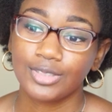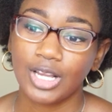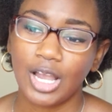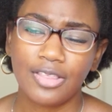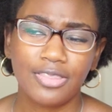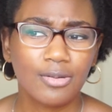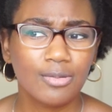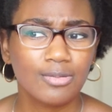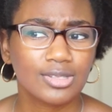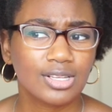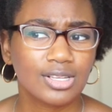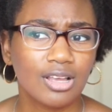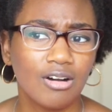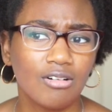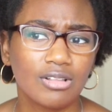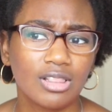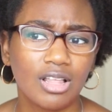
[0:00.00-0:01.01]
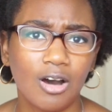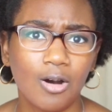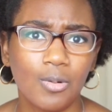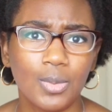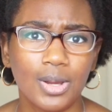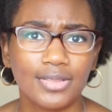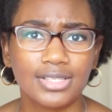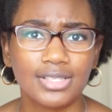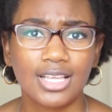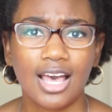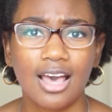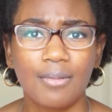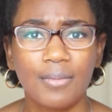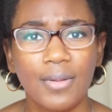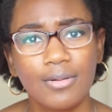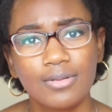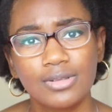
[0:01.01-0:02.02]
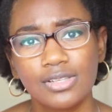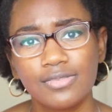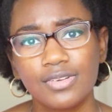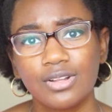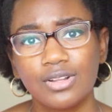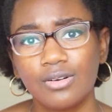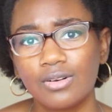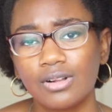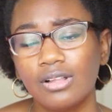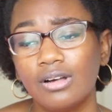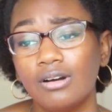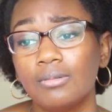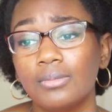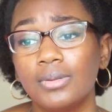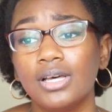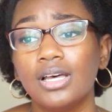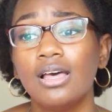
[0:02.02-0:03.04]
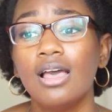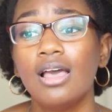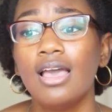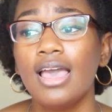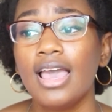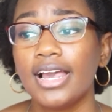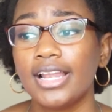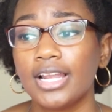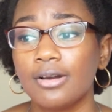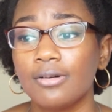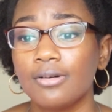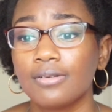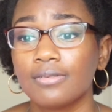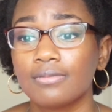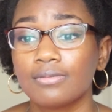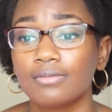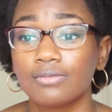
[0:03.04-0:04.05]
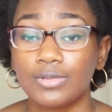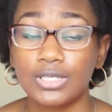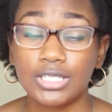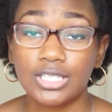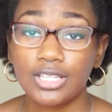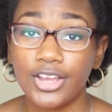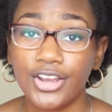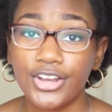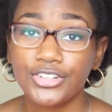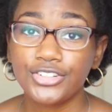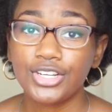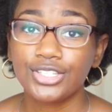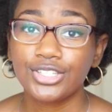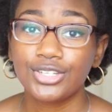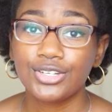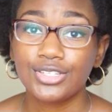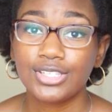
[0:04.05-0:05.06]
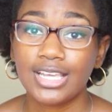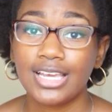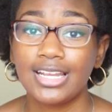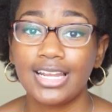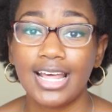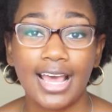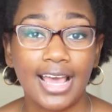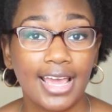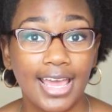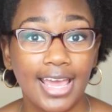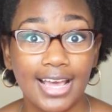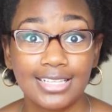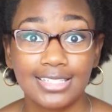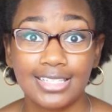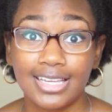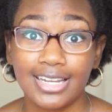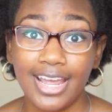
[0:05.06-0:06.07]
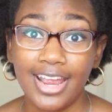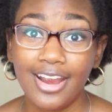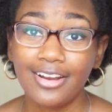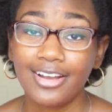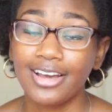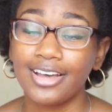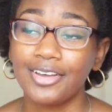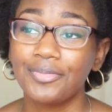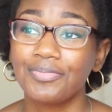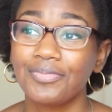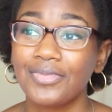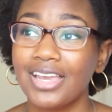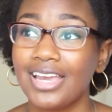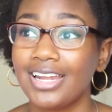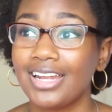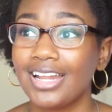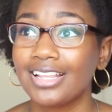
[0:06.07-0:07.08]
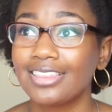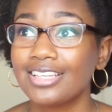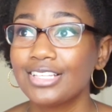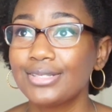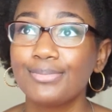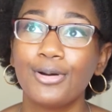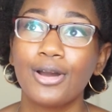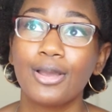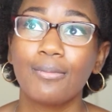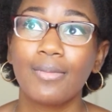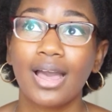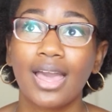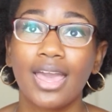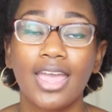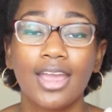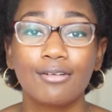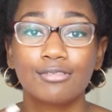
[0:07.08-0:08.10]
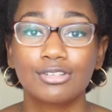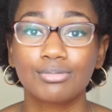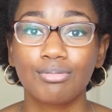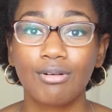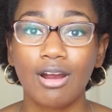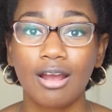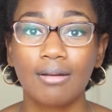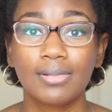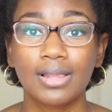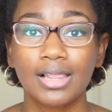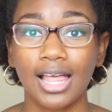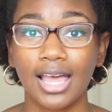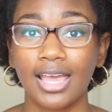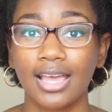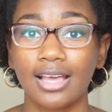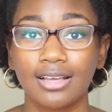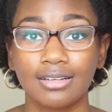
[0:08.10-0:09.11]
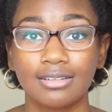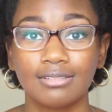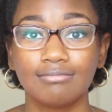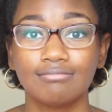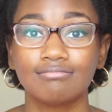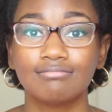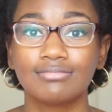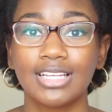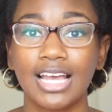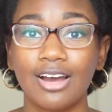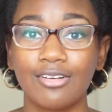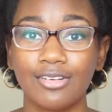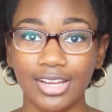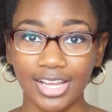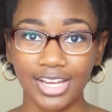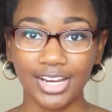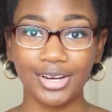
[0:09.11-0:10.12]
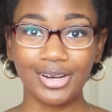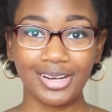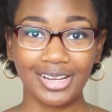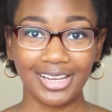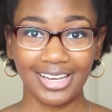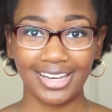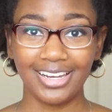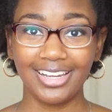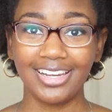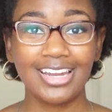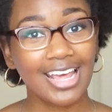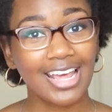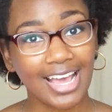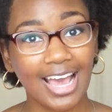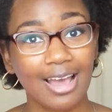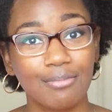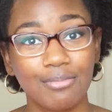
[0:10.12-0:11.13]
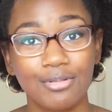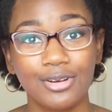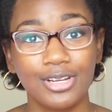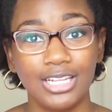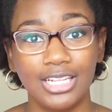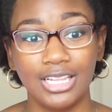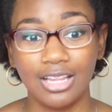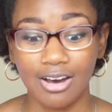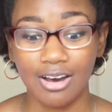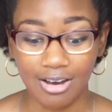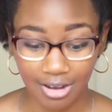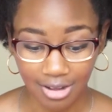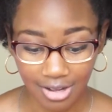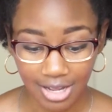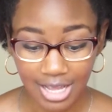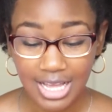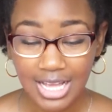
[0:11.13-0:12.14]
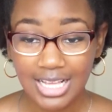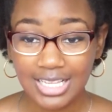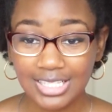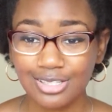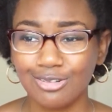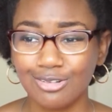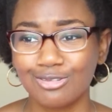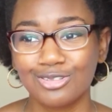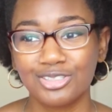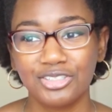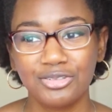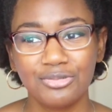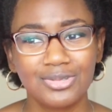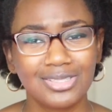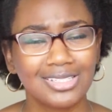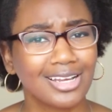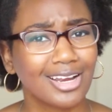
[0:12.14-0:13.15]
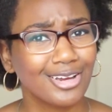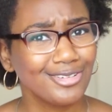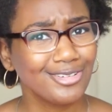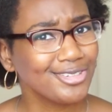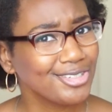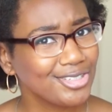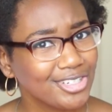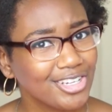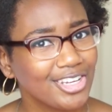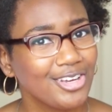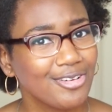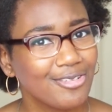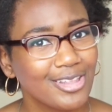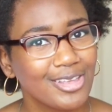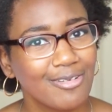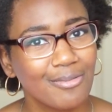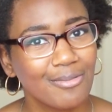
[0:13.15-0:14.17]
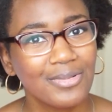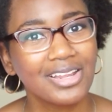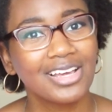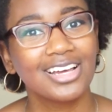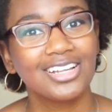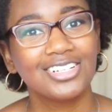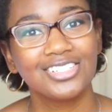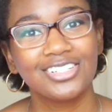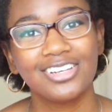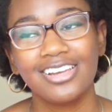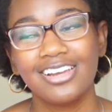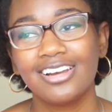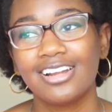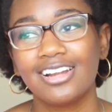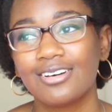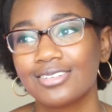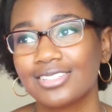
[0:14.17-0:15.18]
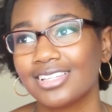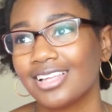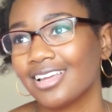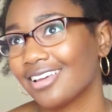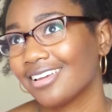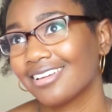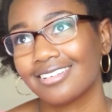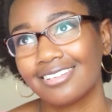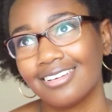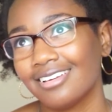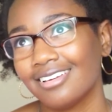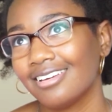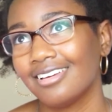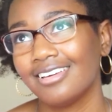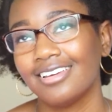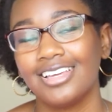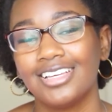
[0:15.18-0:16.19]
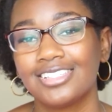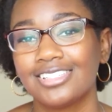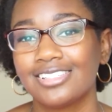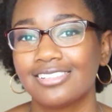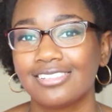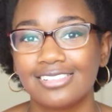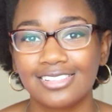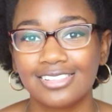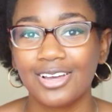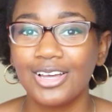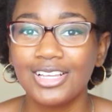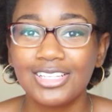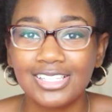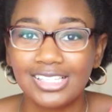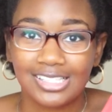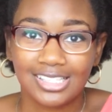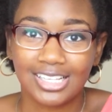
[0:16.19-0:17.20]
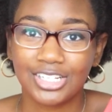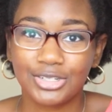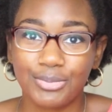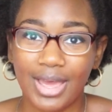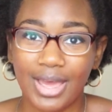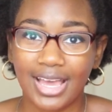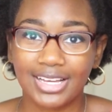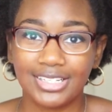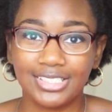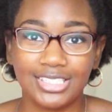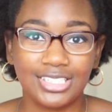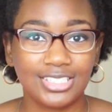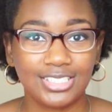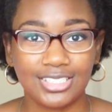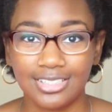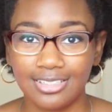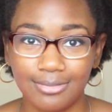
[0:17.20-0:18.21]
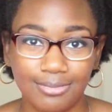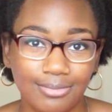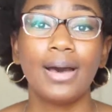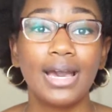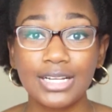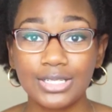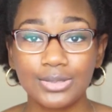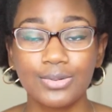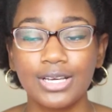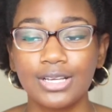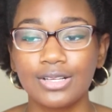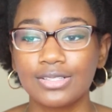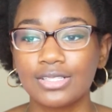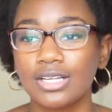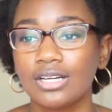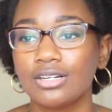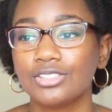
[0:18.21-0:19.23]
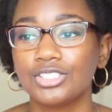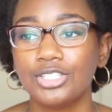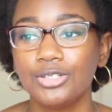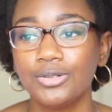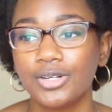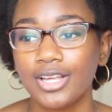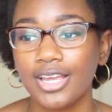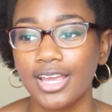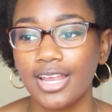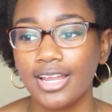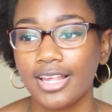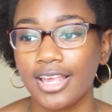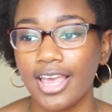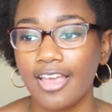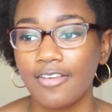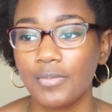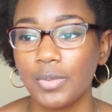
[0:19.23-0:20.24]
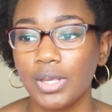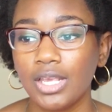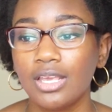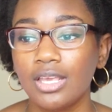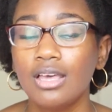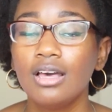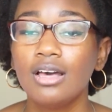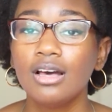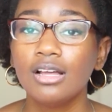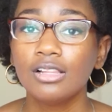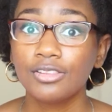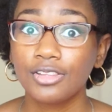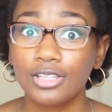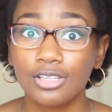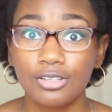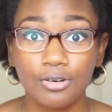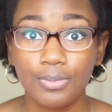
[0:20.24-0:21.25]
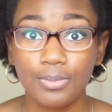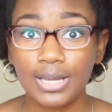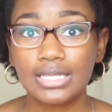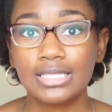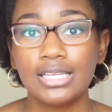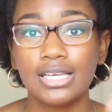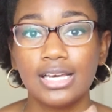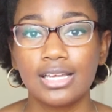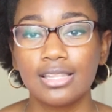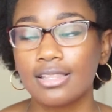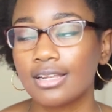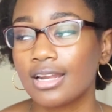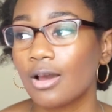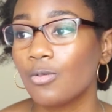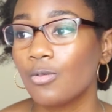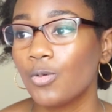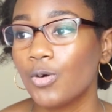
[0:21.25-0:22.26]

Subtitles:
I think it was Oklahoma at the time. I was living in Oklahoma, and I went to the hairdressers and I asked to get a haircut. And at this point, my hair was probably like down to here again, and it got pretty long. So she was like, "Are you sure you really want me to cut your hair?" And I was like, it's in such a bad condition, might as well. So she went ahead and gave me the little pixie cut that I